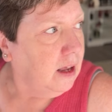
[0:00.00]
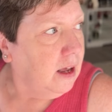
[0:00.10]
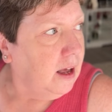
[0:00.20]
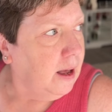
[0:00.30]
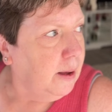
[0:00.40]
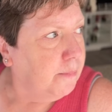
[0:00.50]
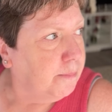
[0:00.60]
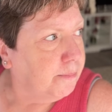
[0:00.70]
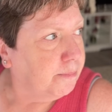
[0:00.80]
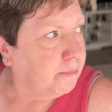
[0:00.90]

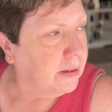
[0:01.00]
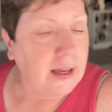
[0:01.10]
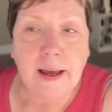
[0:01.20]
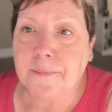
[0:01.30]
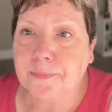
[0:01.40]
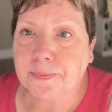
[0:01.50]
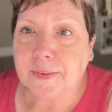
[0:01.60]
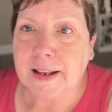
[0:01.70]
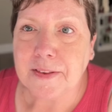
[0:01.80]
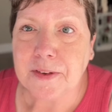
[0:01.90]
But yeah,
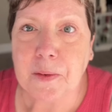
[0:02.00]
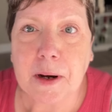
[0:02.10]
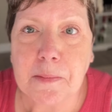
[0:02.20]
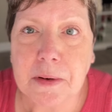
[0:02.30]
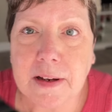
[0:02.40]
let's see what it brings.